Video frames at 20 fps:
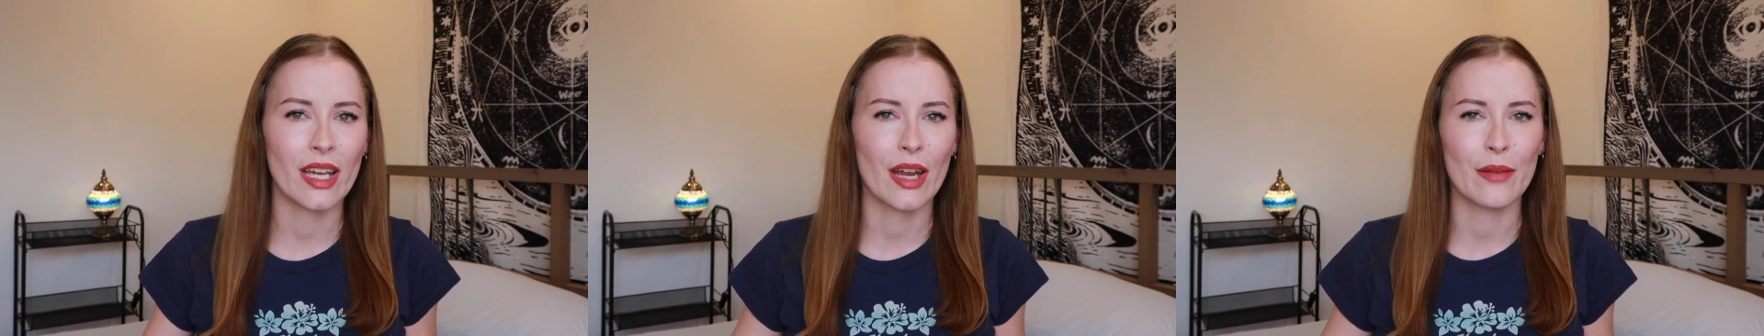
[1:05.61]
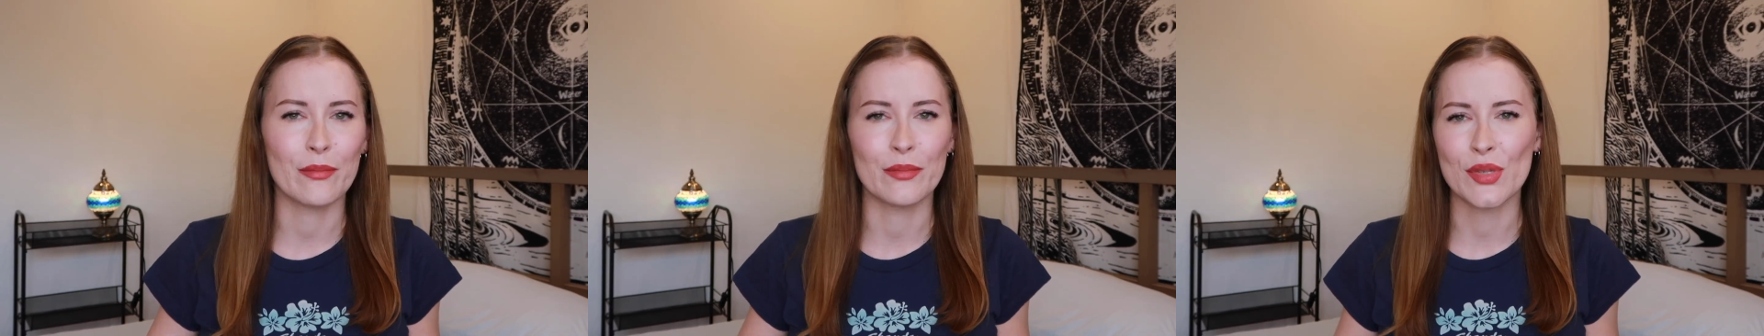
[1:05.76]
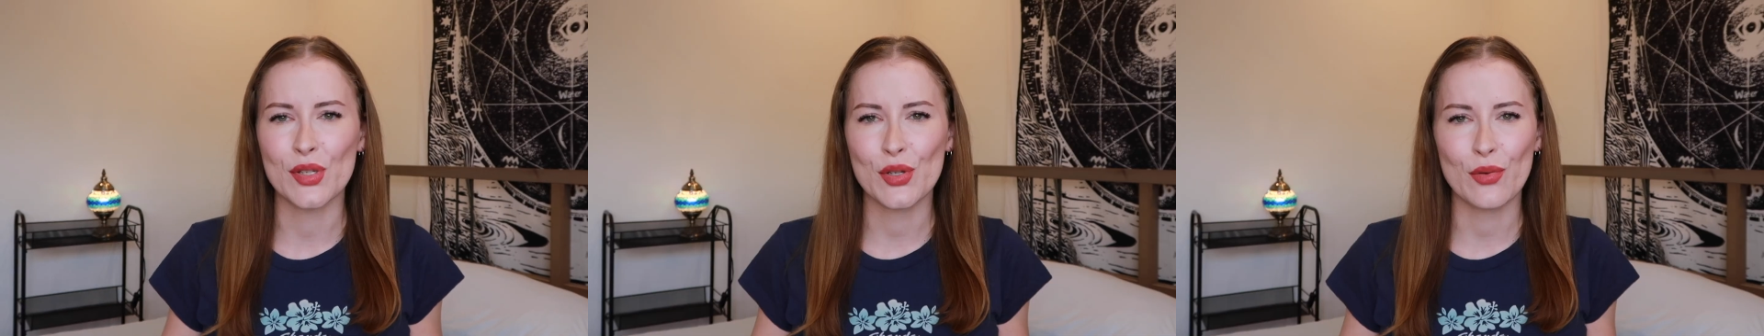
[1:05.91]

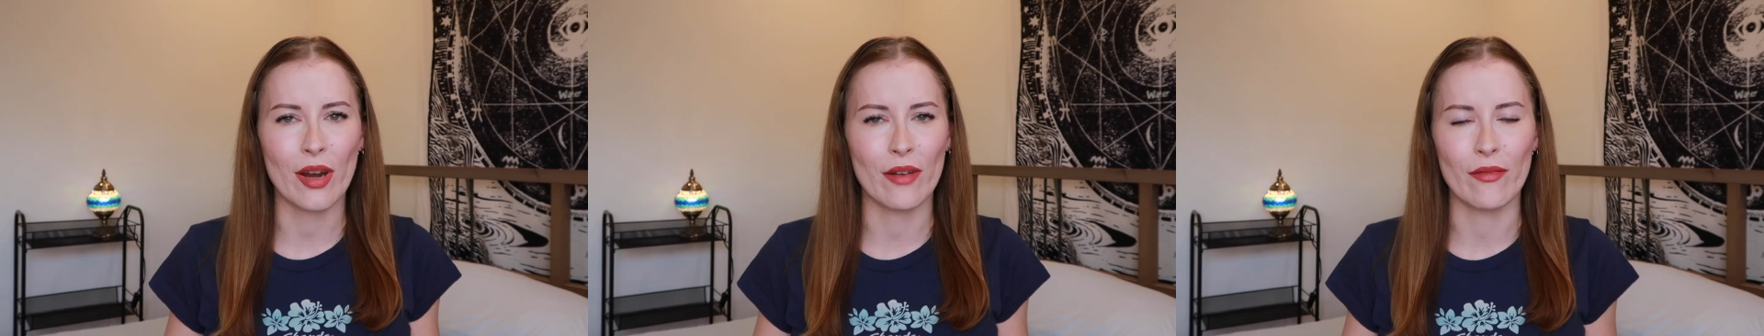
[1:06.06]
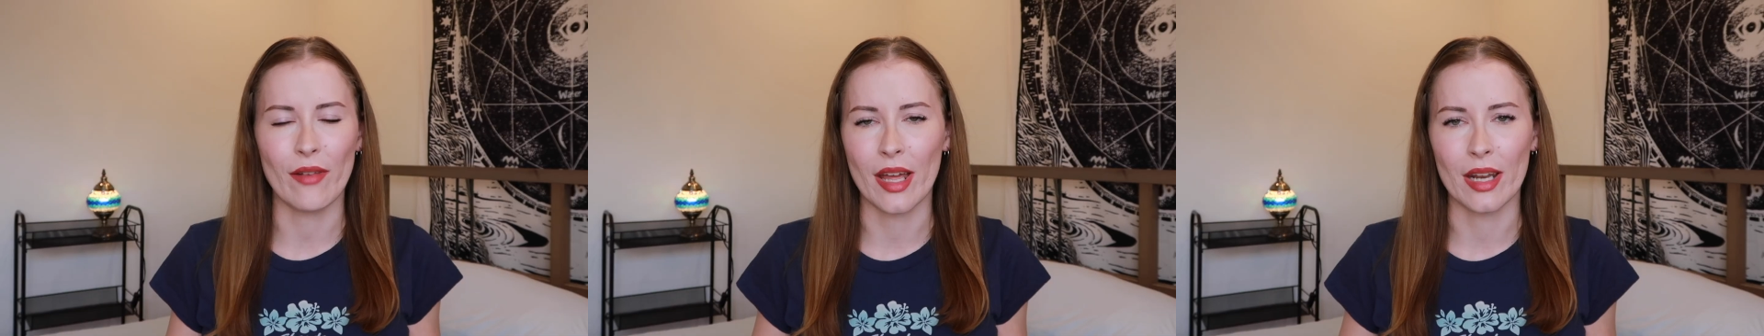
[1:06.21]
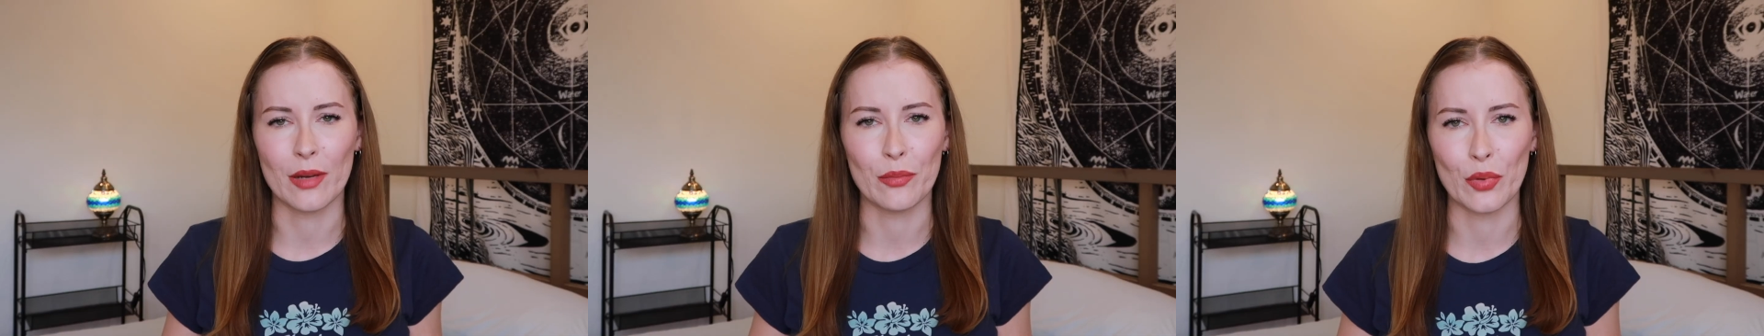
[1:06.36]
I'm sure I
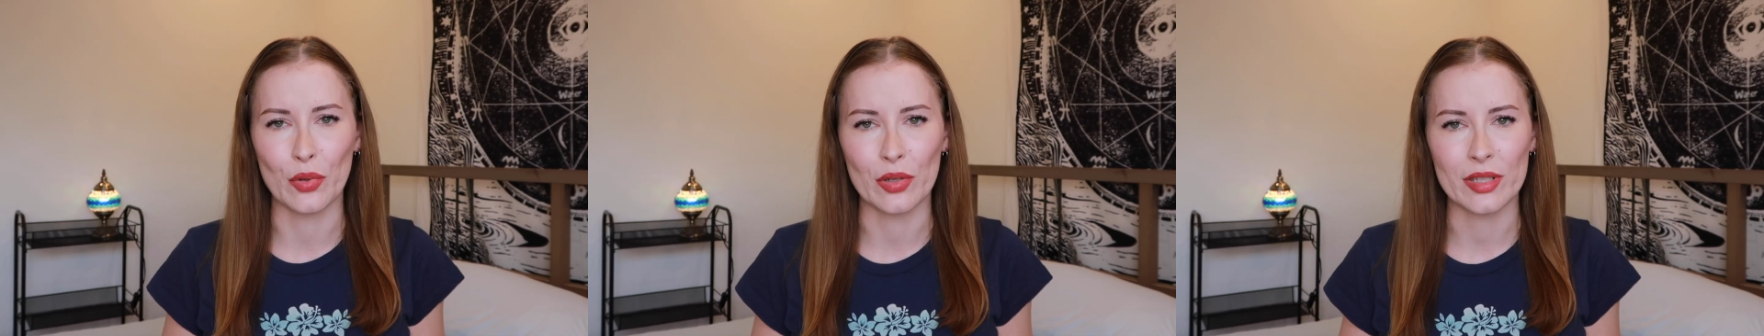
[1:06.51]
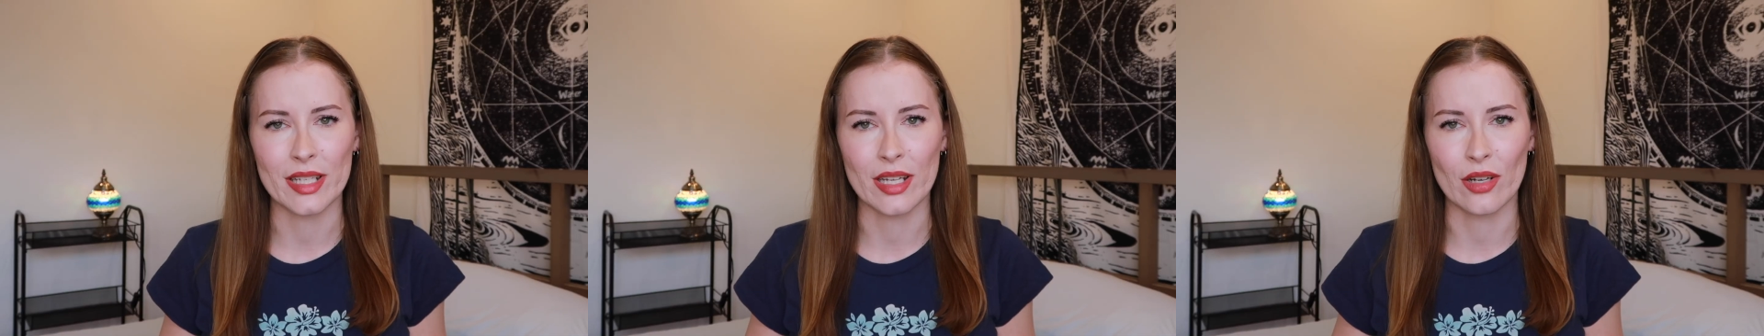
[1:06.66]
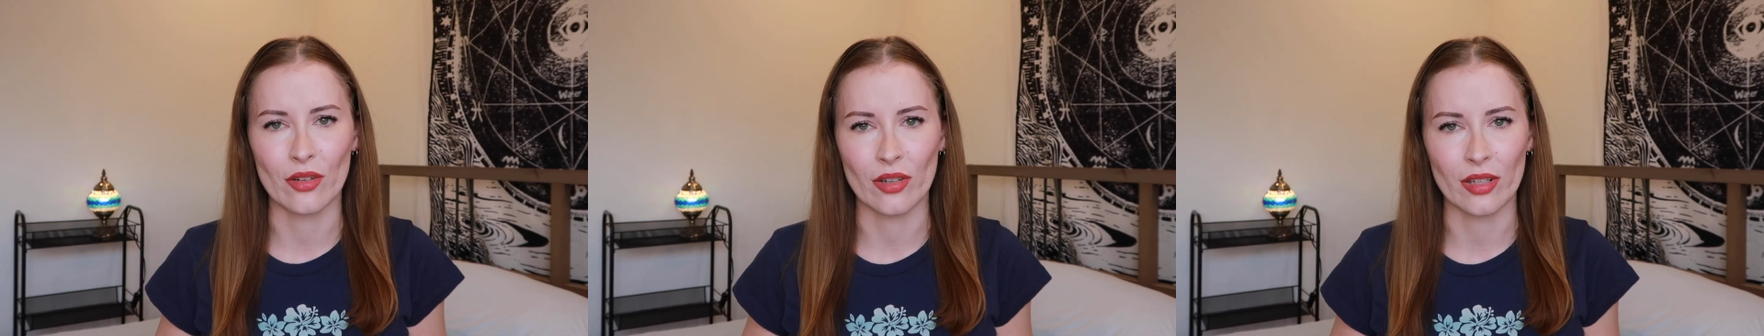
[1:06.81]
read books
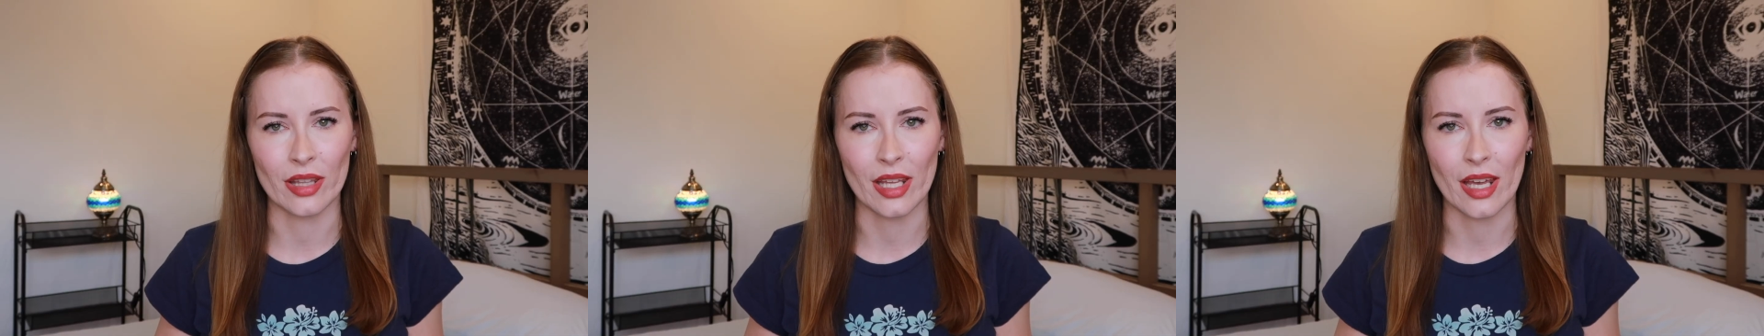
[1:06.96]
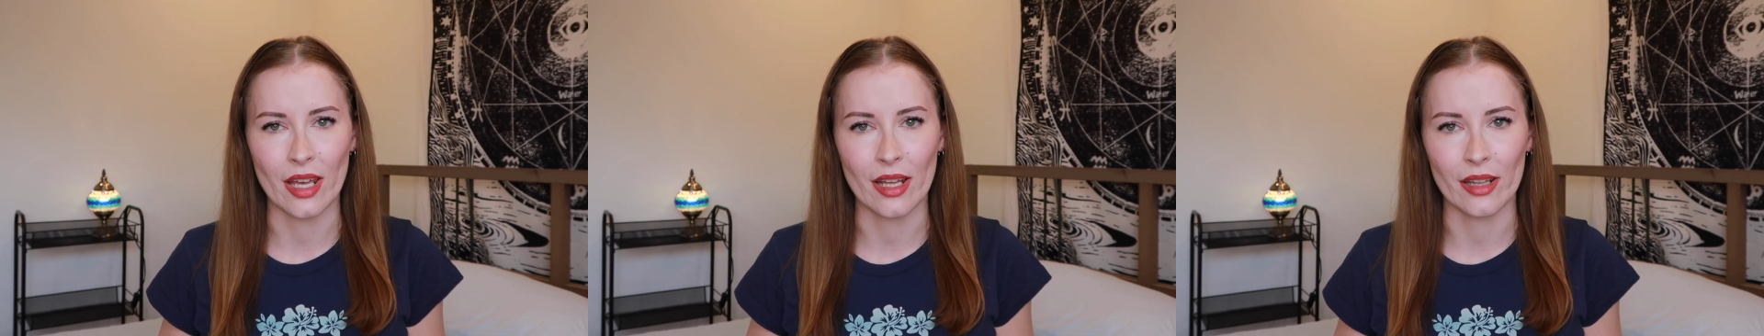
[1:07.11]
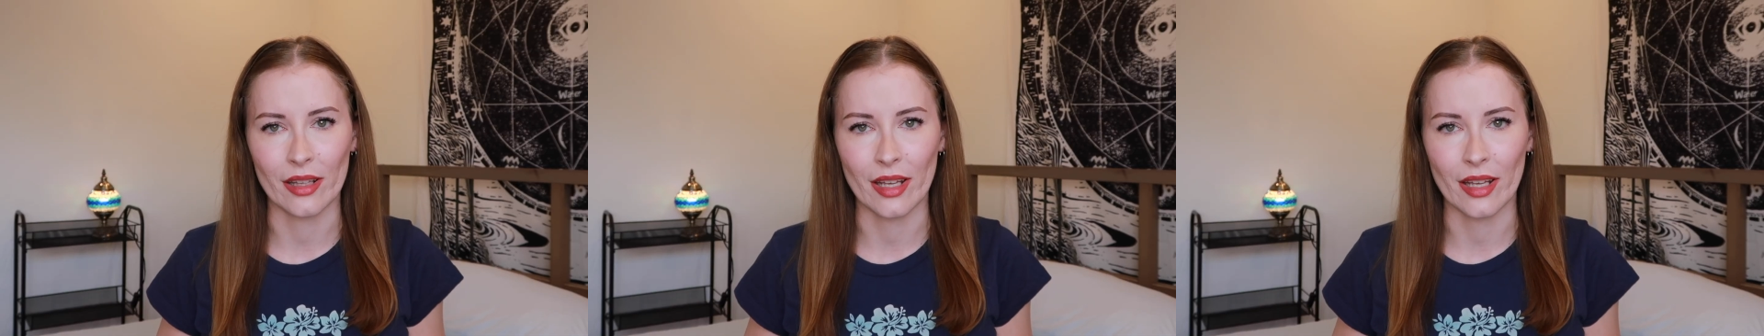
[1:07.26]
here or there,